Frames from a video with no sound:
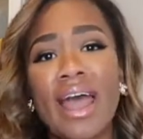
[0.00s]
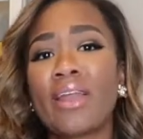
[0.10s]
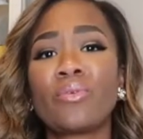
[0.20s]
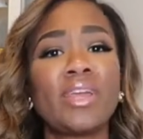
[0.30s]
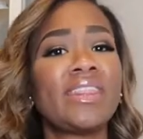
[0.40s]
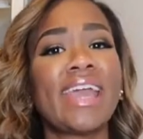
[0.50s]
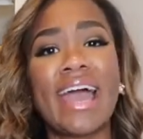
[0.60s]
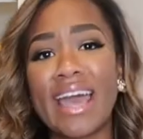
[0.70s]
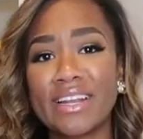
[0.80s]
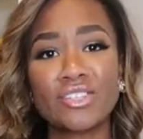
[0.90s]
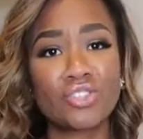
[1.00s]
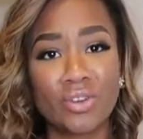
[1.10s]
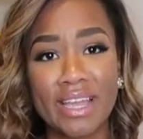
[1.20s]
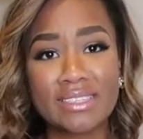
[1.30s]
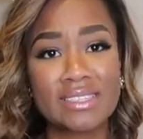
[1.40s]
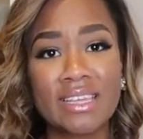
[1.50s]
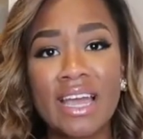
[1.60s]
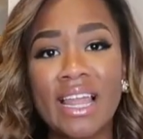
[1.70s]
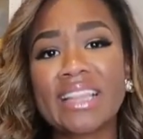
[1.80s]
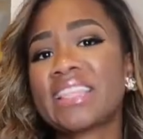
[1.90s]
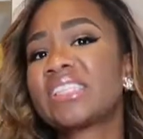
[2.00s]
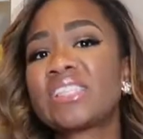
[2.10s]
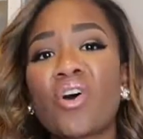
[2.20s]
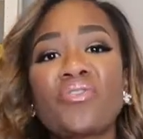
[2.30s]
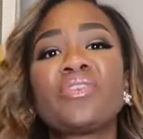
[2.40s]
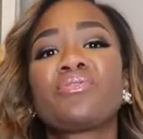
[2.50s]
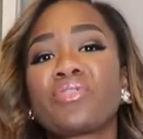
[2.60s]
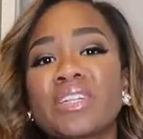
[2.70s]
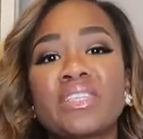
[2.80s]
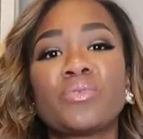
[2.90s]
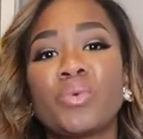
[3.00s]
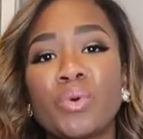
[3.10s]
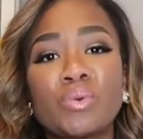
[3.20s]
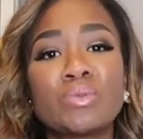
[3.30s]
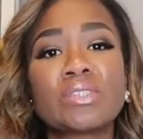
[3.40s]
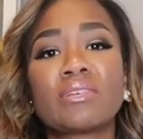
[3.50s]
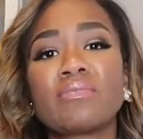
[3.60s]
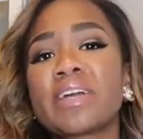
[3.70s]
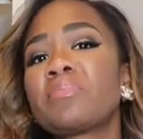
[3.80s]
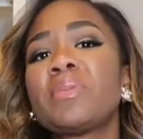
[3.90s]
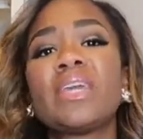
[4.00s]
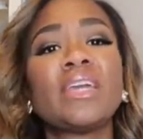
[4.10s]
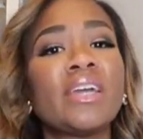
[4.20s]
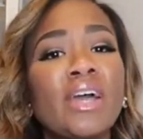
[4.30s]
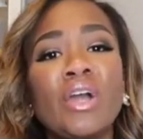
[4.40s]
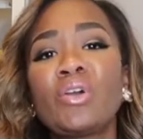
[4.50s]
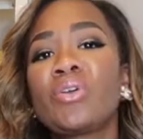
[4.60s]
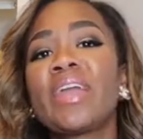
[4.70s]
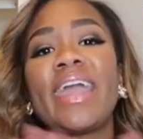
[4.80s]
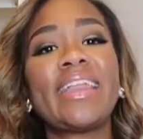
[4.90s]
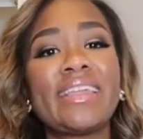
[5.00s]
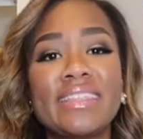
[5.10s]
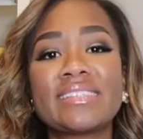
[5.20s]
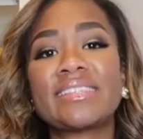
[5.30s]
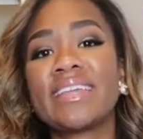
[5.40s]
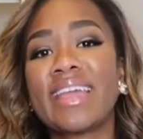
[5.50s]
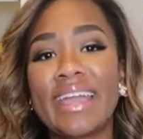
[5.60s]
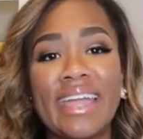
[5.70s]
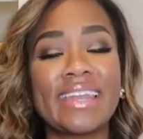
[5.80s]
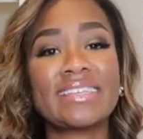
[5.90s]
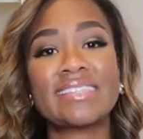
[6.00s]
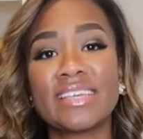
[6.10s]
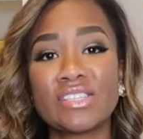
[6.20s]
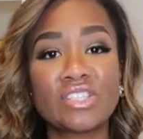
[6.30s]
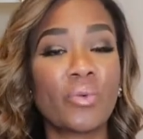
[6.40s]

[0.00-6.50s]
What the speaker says: I don't need the added stress, like the self-inflicted wounds of like me creating this thing that can exist.